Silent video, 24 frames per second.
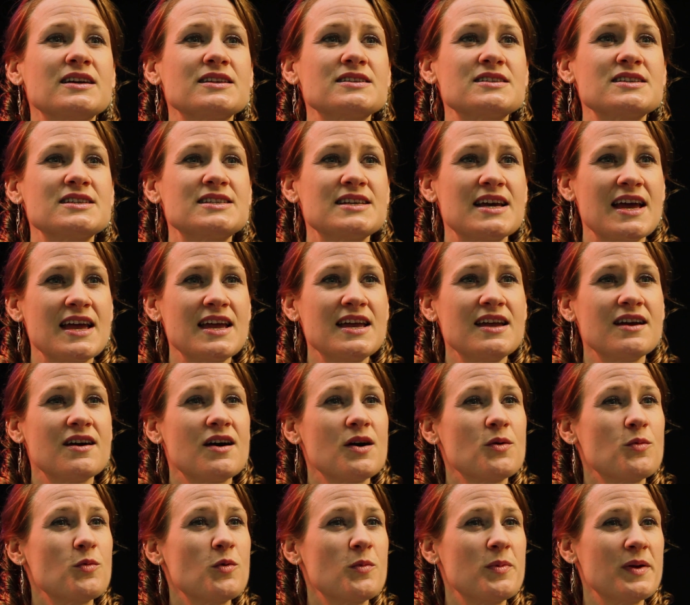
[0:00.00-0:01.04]
Today
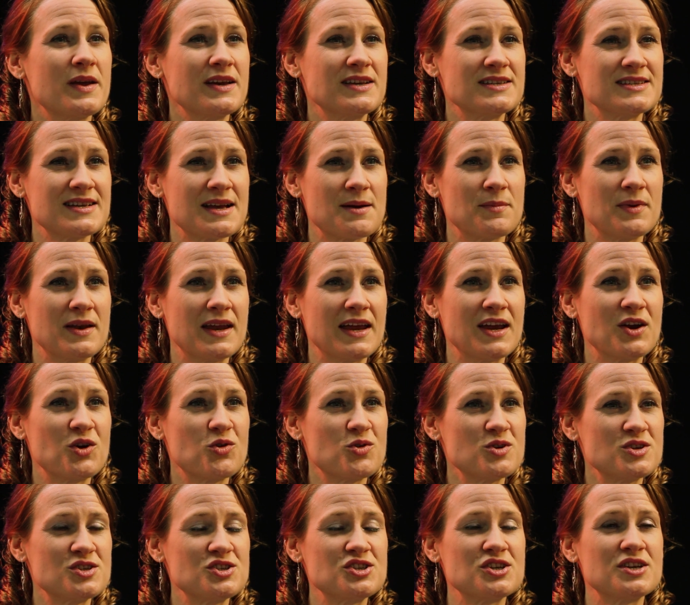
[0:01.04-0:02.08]
I will be examining
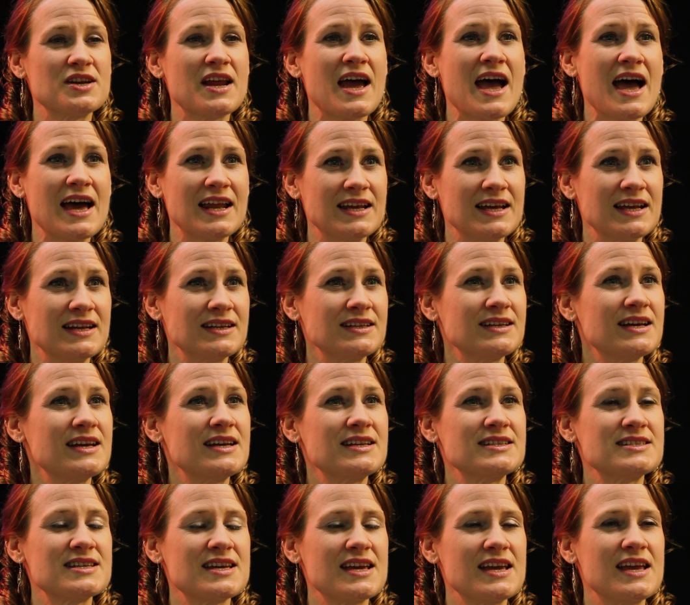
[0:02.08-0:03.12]
Christian Hannan
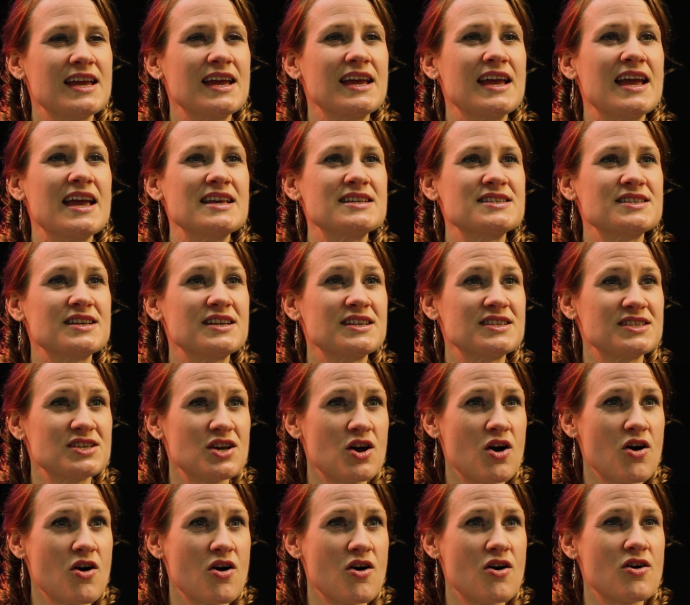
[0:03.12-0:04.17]
taking his
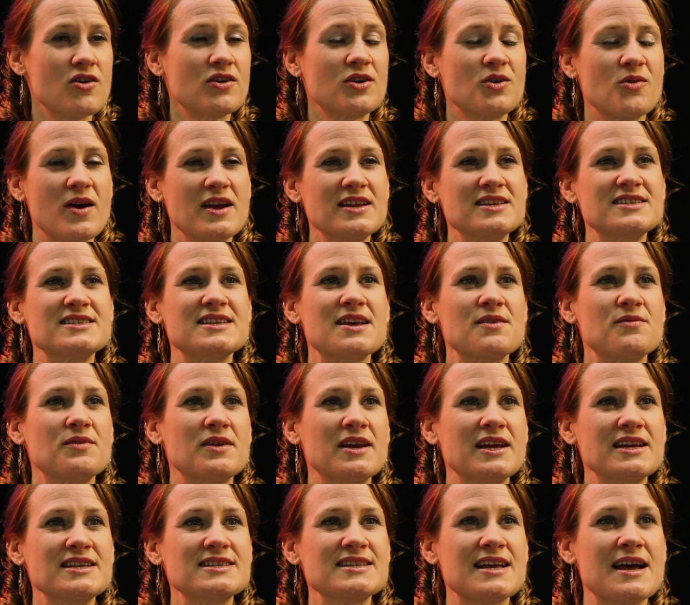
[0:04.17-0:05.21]
Guitar Grade 7
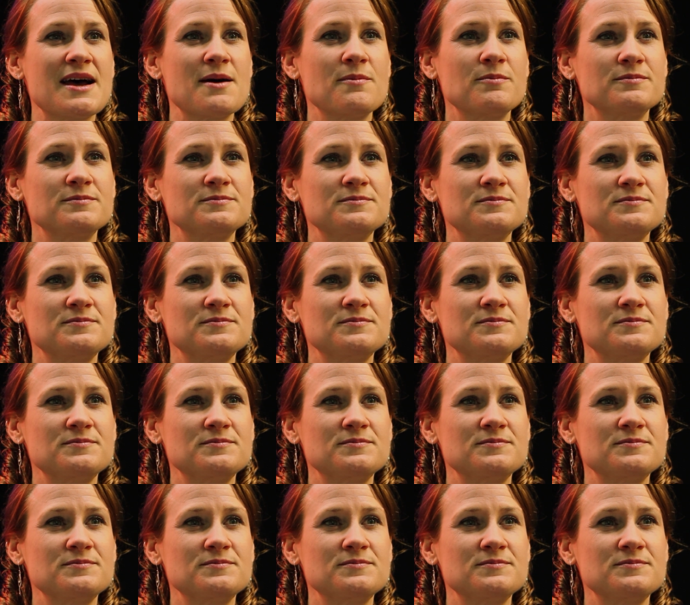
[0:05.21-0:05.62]
exam.